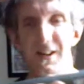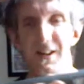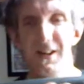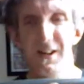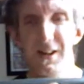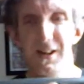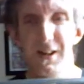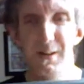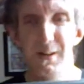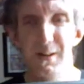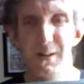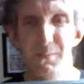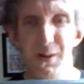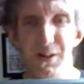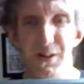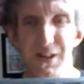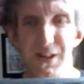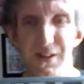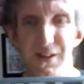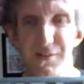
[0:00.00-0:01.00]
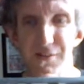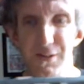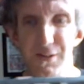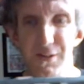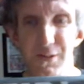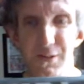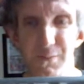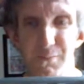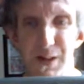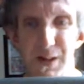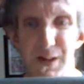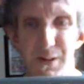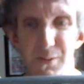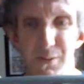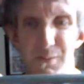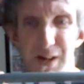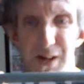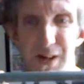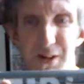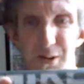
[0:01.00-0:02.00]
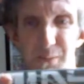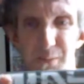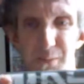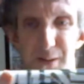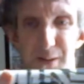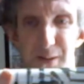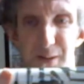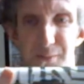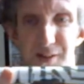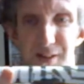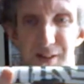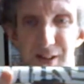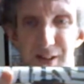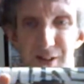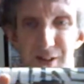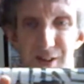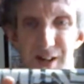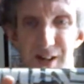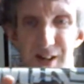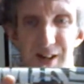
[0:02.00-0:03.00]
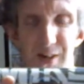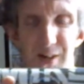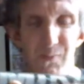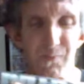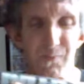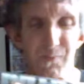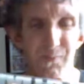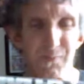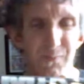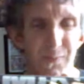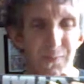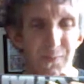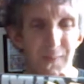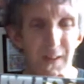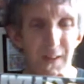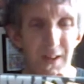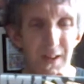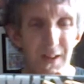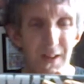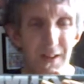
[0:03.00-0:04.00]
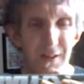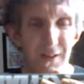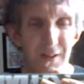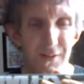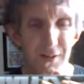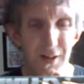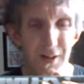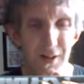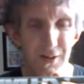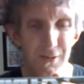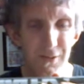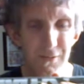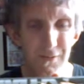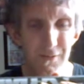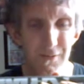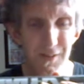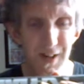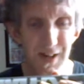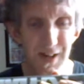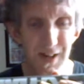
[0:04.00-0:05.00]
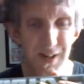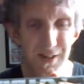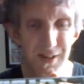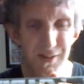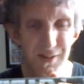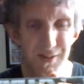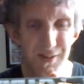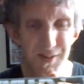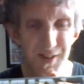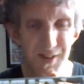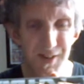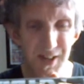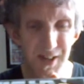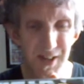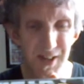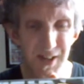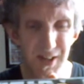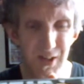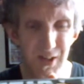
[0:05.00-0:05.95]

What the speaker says: like Mikey, as you may or may not be able to see on there. So that is the,